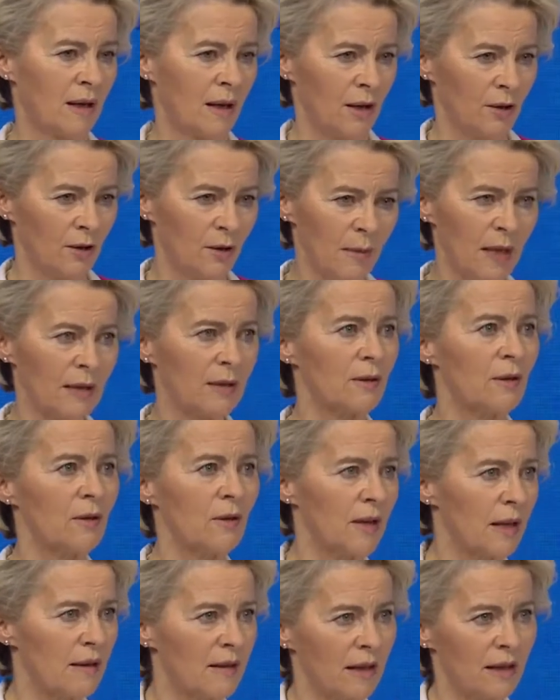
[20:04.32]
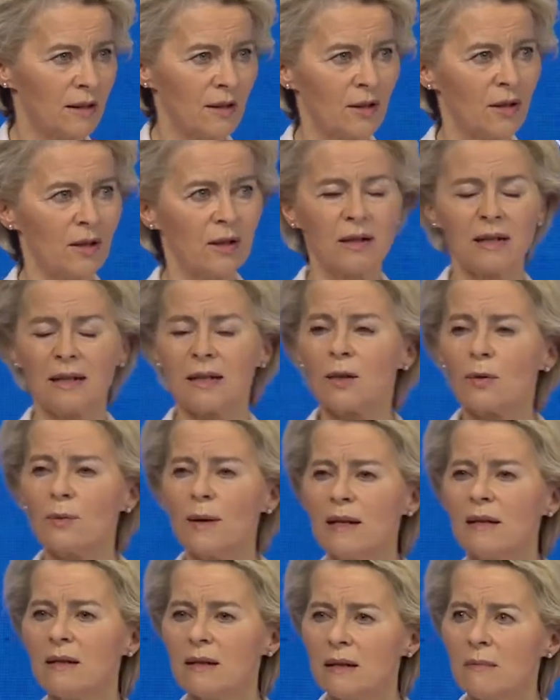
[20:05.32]
You must know that there are currently
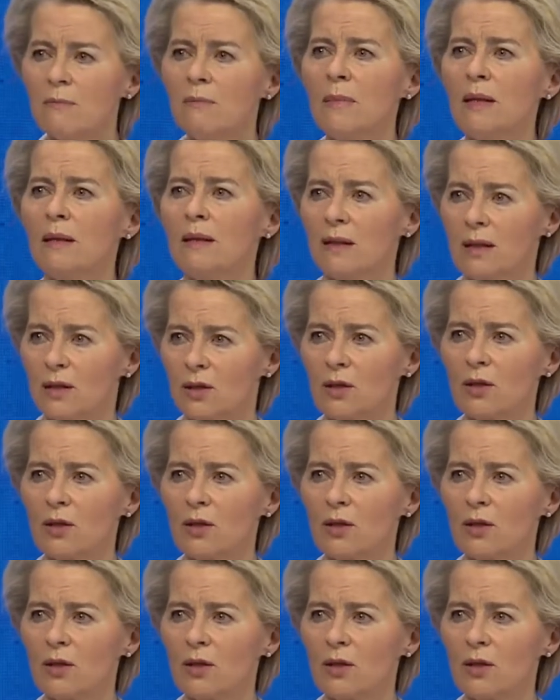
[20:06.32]
20 million